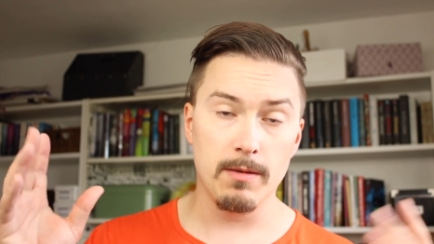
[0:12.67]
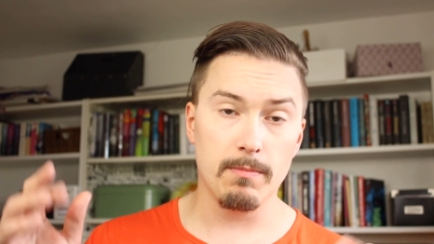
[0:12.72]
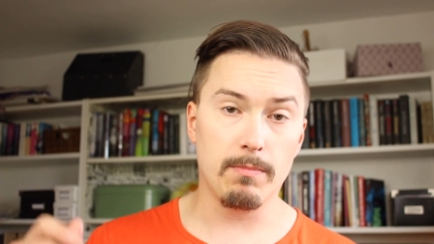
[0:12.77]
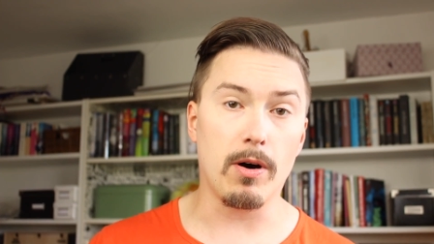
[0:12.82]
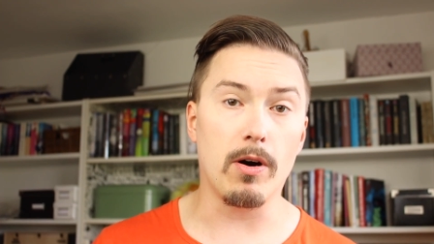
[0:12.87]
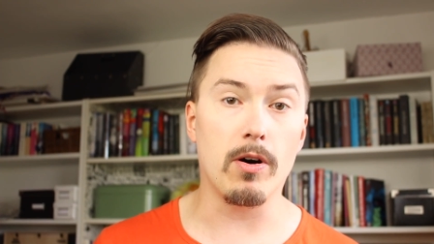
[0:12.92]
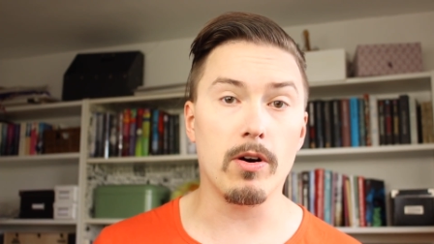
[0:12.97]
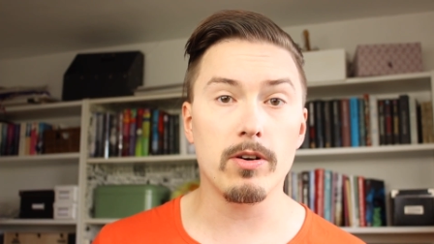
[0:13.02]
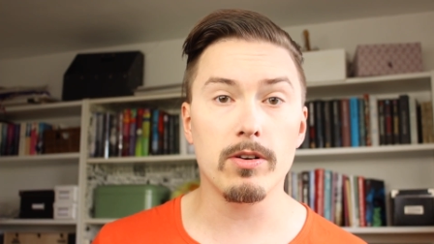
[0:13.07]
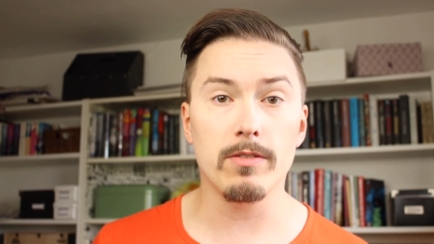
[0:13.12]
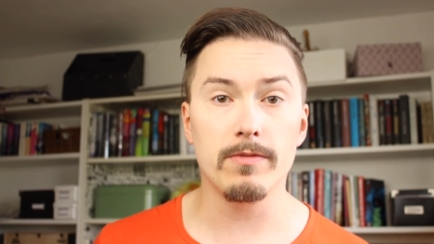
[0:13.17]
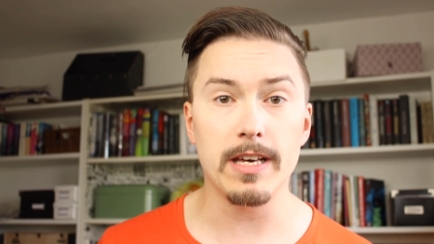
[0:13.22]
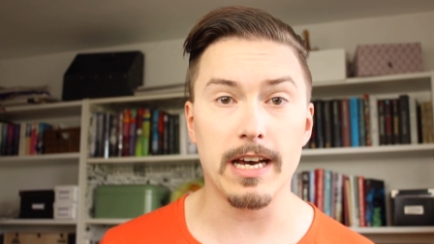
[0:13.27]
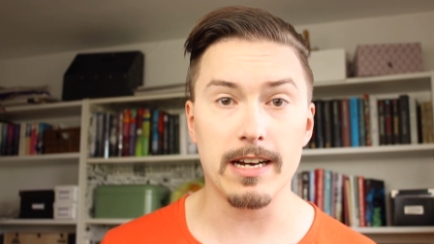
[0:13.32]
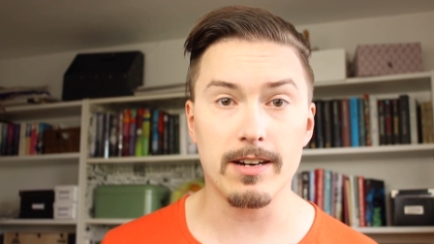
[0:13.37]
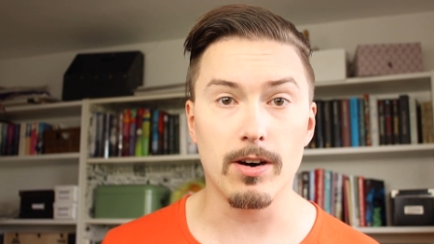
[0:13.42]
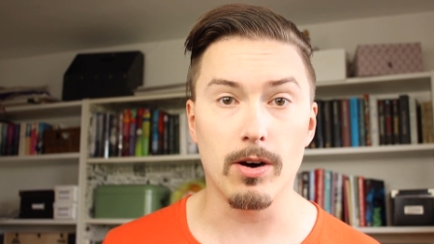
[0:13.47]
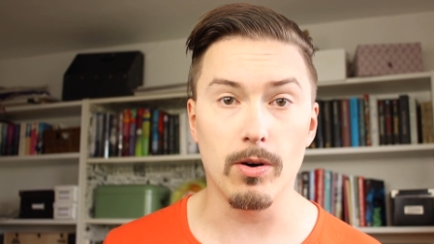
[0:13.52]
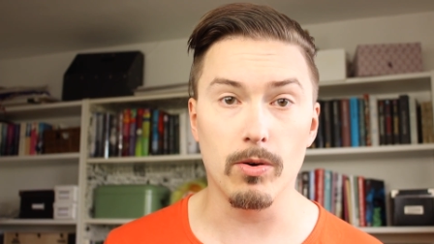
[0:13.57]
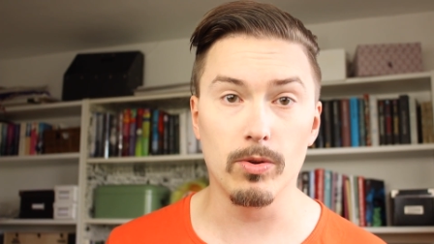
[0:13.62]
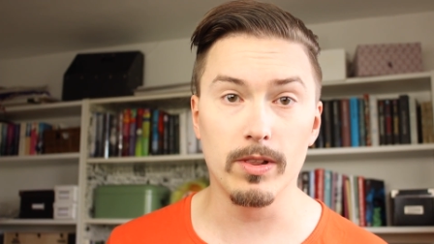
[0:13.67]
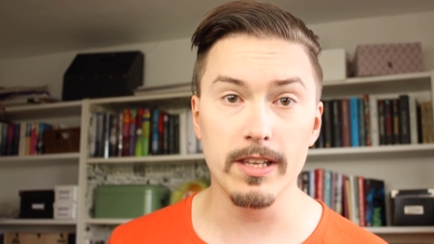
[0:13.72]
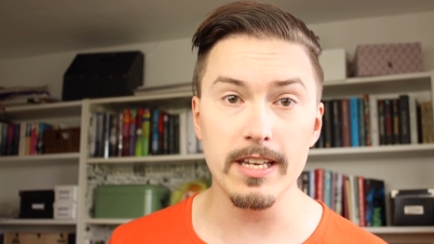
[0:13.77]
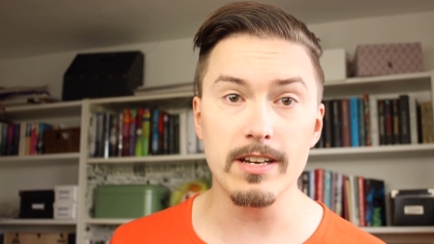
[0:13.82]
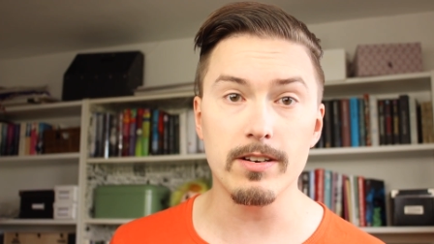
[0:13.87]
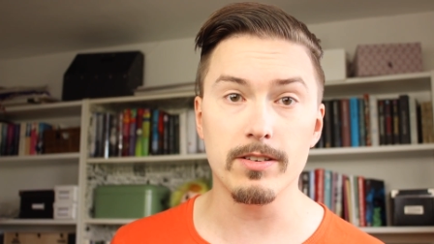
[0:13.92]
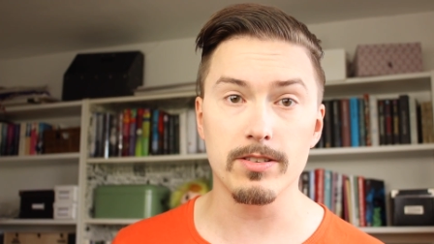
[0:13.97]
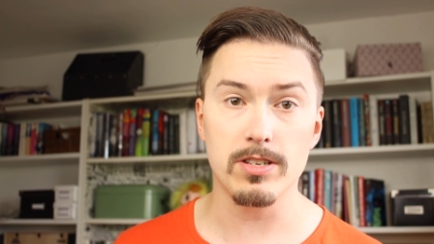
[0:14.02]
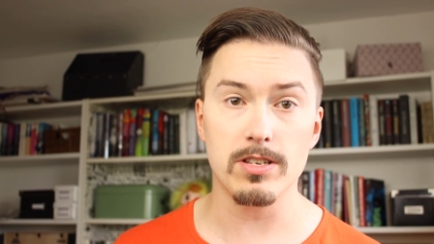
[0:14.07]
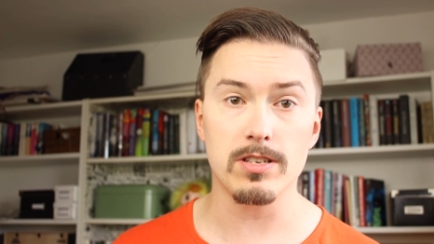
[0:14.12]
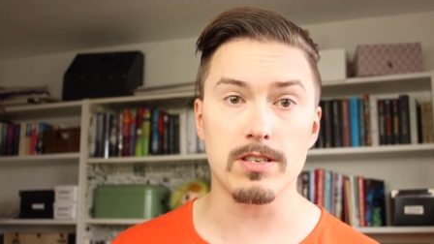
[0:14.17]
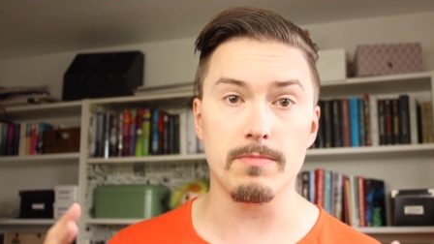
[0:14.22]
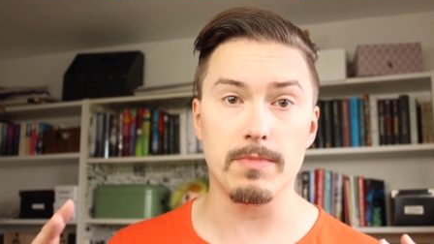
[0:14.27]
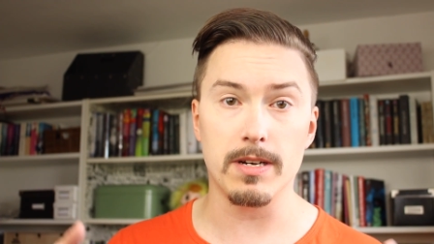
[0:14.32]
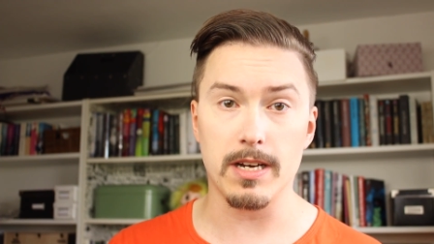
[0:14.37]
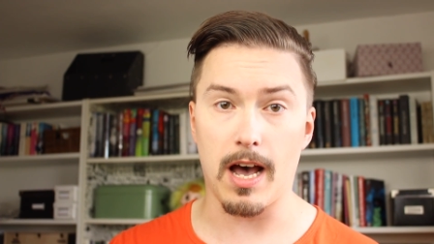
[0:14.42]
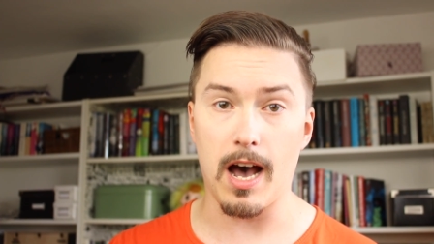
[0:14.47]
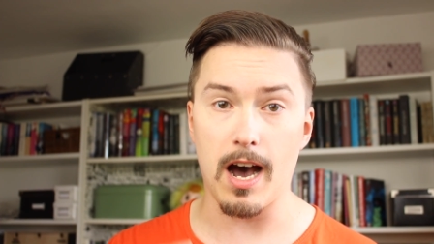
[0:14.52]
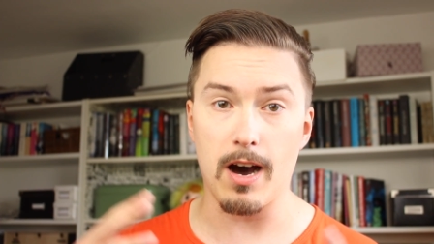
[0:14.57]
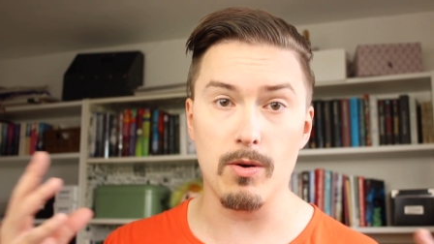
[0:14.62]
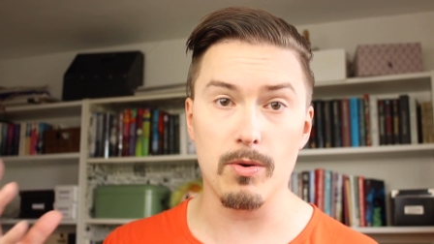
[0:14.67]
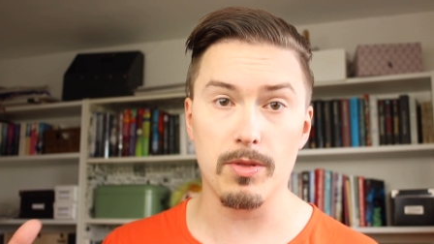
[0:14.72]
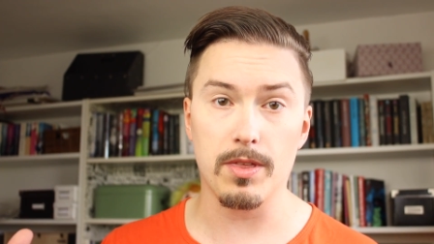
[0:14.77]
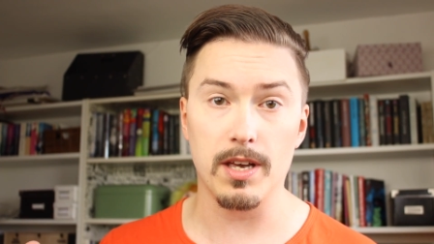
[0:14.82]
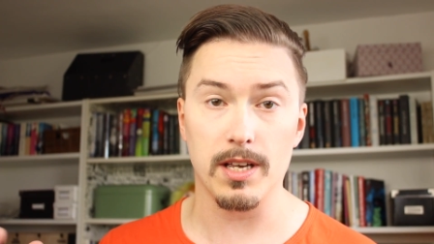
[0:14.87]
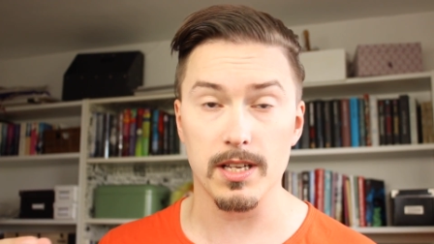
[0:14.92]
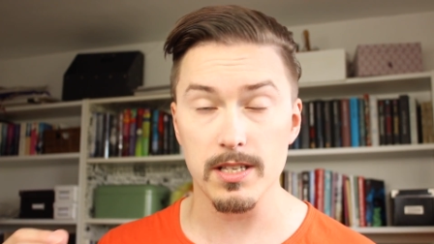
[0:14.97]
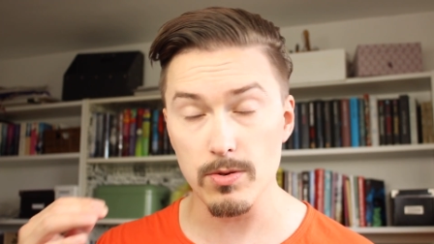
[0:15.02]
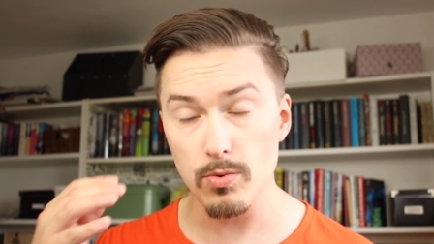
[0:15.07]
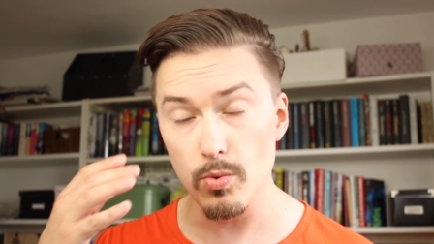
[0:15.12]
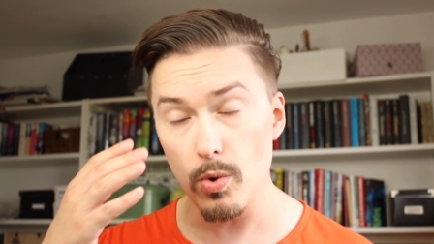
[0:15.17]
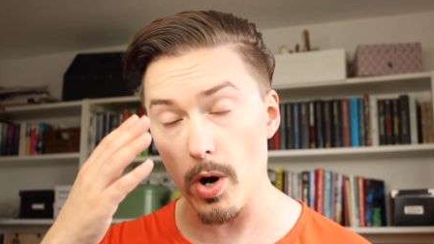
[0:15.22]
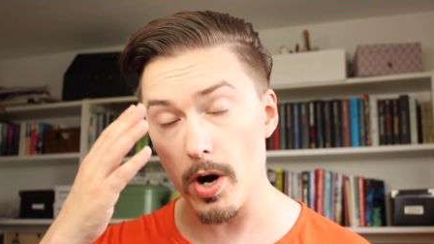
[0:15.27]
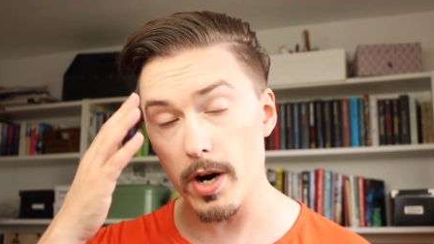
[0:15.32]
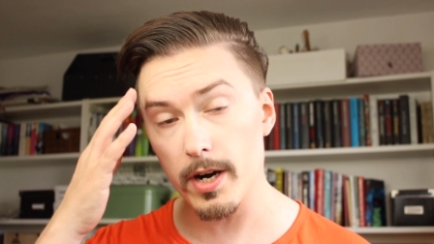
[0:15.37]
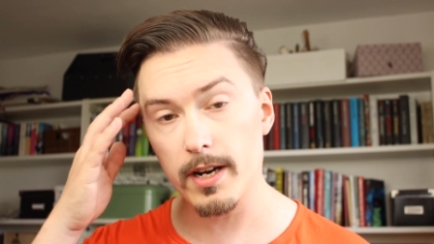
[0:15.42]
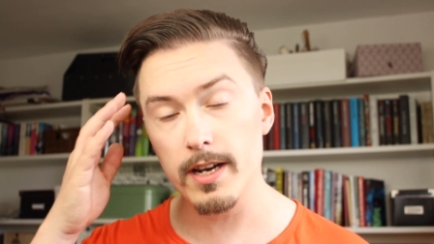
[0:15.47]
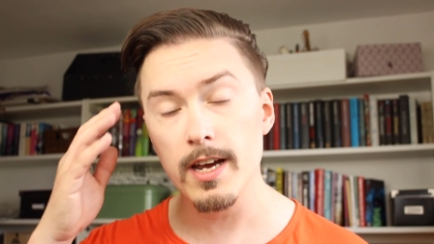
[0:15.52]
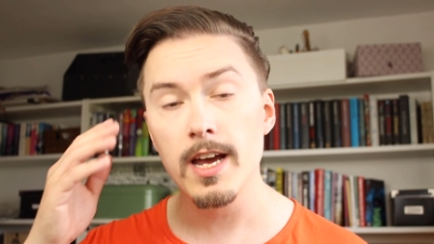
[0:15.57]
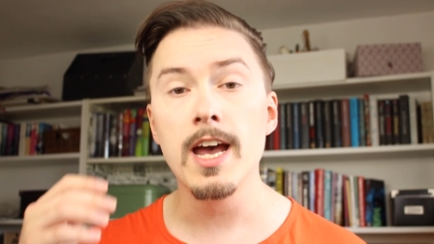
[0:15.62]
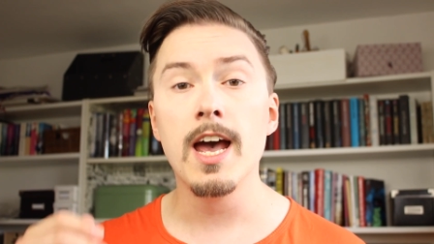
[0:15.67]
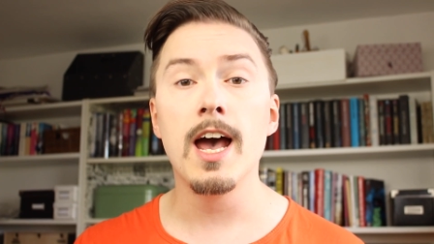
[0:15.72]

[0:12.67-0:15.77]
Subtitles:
part of that whole ecosystem and how things work.